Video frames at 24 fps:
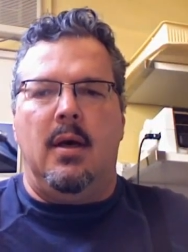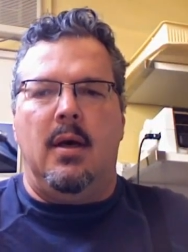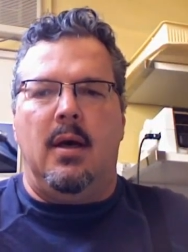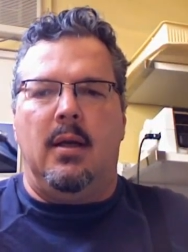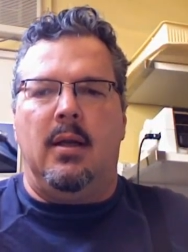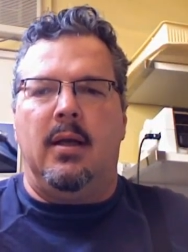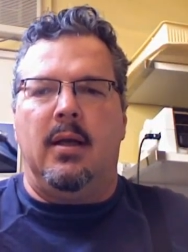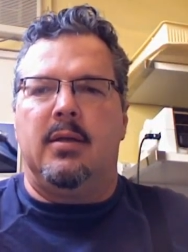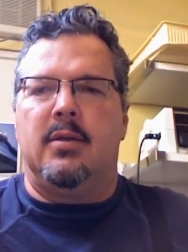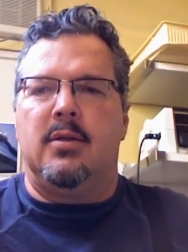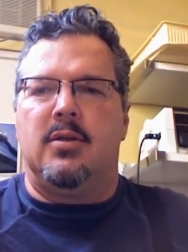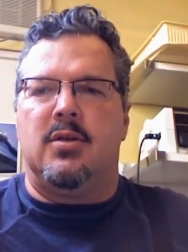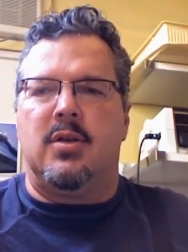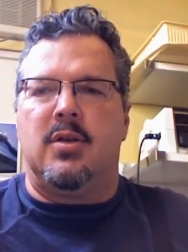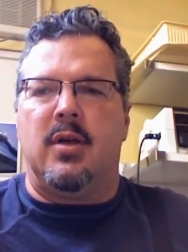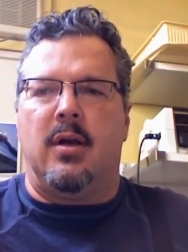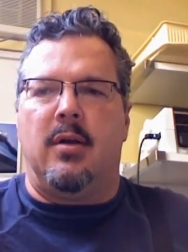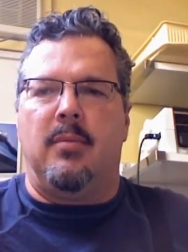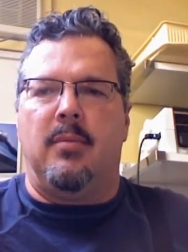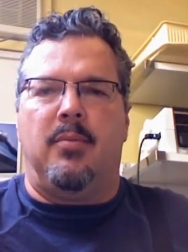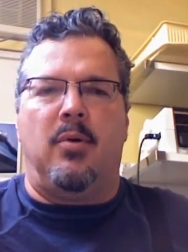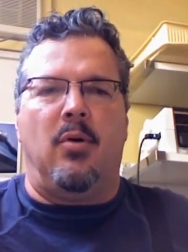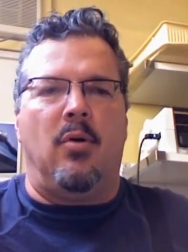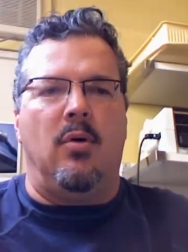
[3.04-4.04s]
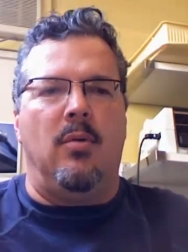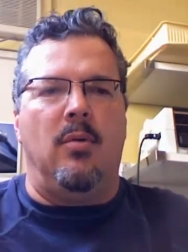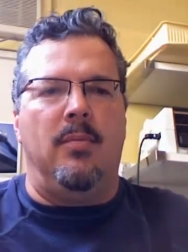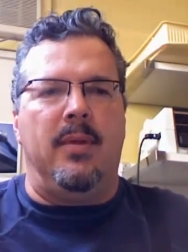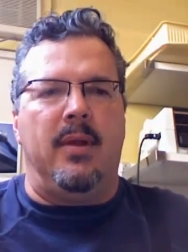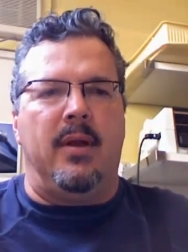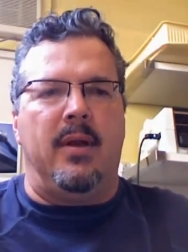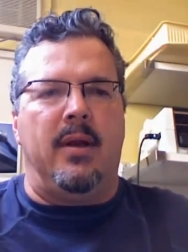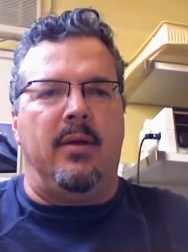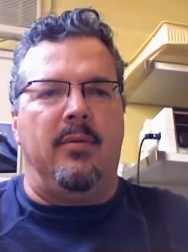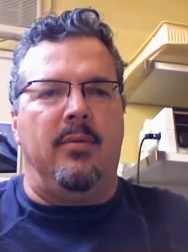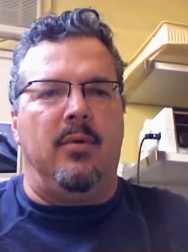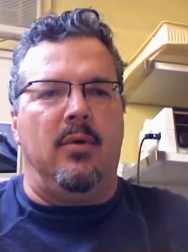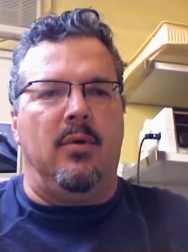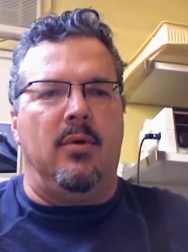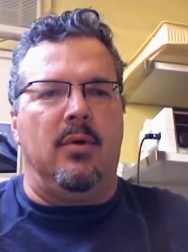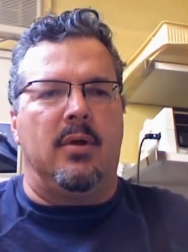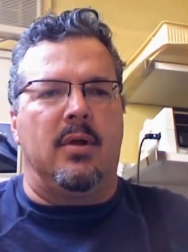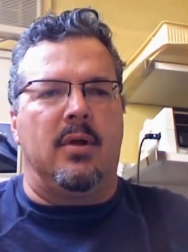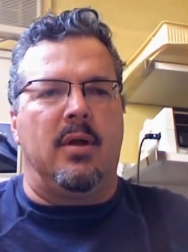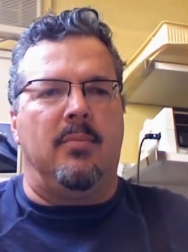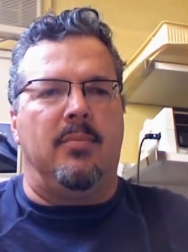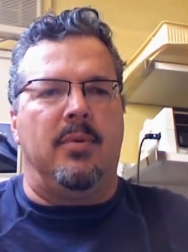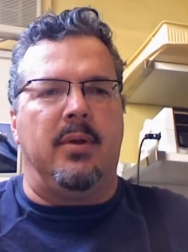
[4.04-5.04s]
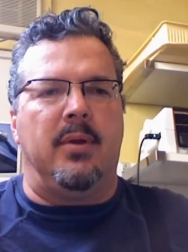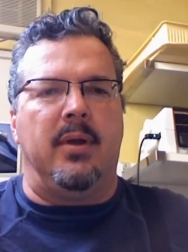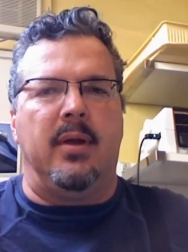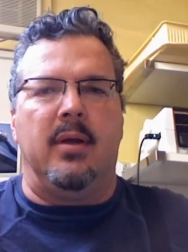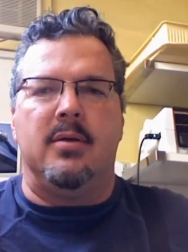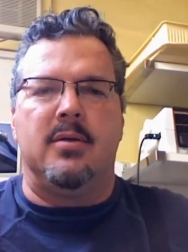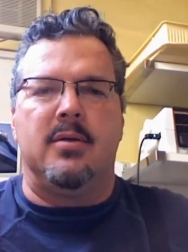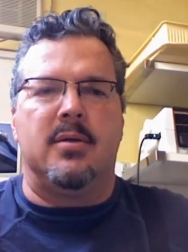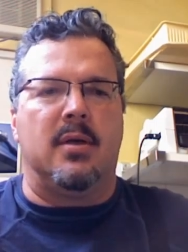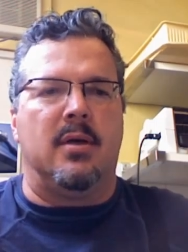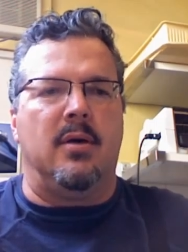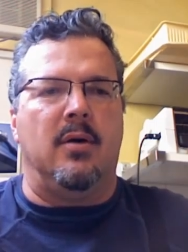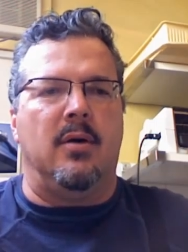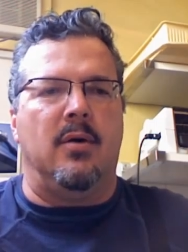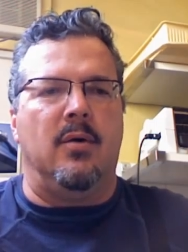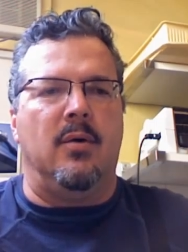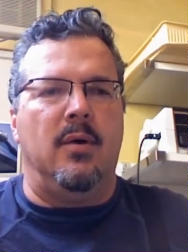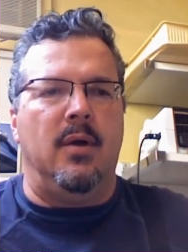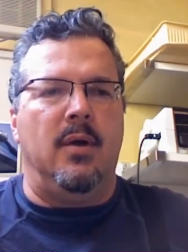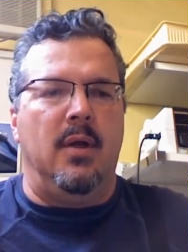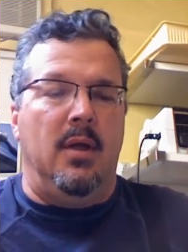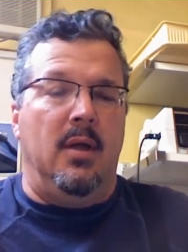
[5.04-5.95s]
I'd like to share a poem that I wrote a couple of years ago